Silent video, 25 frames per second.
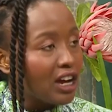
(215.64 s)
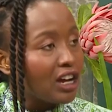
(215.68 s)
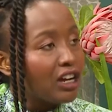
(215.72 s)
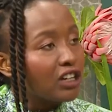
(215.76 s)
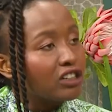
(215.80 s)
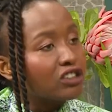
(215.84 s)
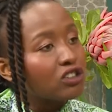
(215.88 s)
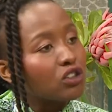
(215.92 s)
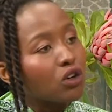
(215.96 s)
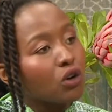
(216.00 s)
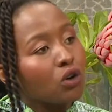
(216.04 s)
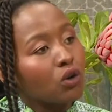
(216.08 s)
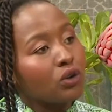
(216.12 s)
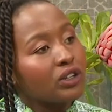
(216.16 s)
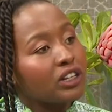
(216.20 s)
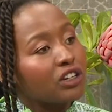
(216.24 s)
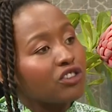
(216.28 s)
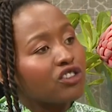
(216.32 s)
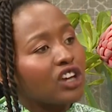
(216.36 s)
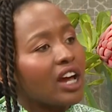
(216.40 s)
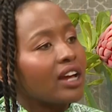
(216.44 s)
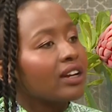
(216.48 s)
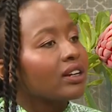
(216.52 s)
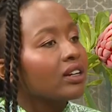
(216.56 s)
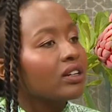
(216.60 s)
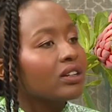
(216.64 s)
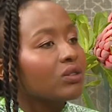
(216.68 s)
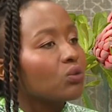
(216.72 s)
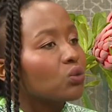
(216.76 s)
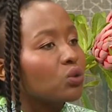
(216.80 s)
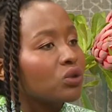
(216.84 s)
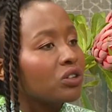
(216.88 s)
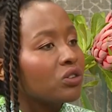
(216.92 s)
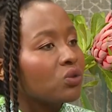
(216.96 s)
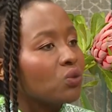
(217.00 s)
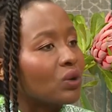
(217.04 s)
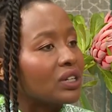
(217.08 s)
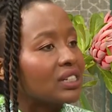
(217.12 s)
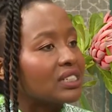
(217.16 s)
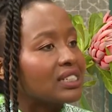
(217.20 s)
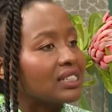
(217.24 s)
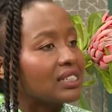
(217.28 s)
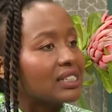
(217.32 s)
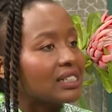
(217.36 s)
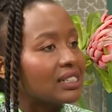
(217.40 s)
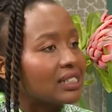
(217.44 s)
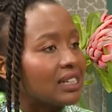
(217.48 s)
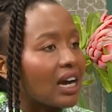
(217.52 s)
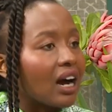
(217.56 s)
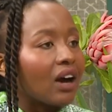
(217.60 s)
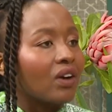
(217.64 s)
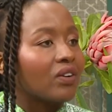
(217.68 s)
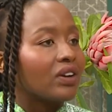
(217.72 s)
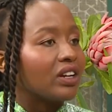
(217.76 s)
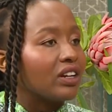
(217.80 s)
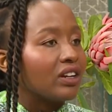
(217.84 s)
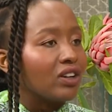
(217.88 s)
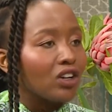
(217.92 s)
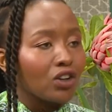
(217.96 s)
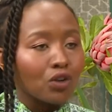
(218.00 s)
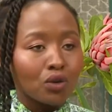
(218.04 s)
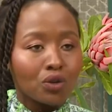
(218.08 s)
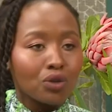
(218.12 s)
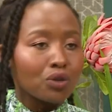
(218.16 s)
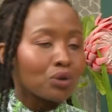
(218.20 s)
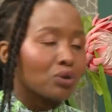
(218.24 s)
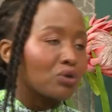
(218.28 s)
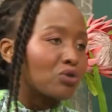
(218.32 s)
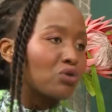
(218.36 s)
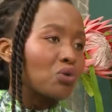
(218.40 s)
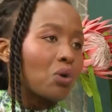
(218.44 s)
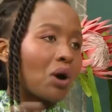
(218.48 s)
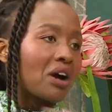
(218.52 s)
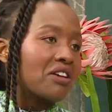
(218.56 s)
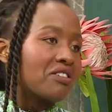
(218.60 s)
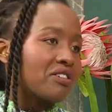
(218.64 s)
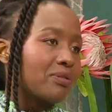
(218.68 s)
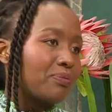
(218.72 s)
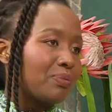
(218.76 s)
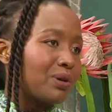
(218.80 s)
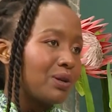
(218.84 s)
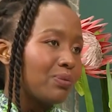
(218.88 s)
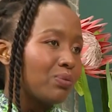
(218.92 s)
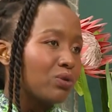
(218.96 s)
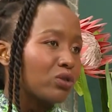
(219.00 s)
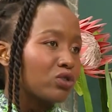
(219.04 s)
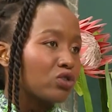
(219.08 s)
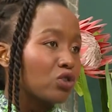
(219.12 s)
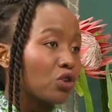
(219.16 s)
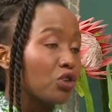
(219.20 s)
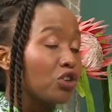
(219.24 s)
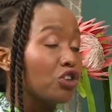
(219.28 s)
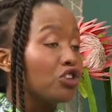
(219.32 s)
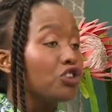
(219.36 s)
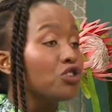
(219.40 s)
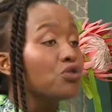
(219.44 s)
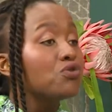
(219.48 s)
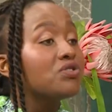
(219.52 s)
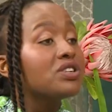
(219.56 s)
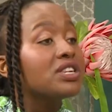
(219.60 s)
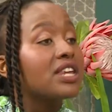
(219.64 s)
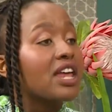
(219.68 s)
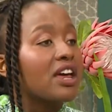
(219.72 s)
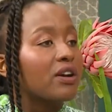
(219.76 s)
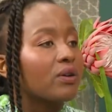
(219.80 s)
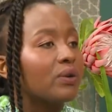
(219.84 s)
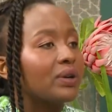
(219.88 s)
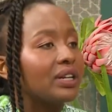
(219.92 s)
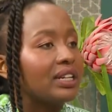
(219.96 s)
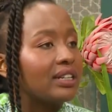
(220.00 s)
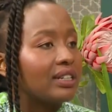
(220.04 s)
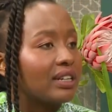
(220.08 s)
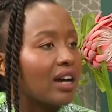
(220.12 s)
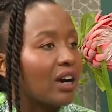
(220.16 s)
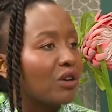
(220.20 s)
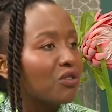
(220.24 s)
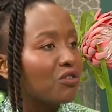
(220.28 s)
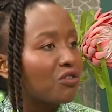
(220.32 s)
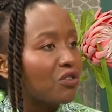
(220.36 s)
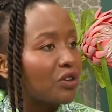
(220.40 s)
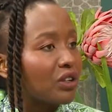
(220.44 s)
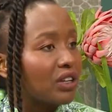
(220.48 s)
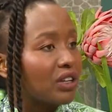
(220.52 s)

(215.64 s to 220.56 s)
Yeah. So the channel wouldn't want to sit down and look through 200 people. So you narrow it down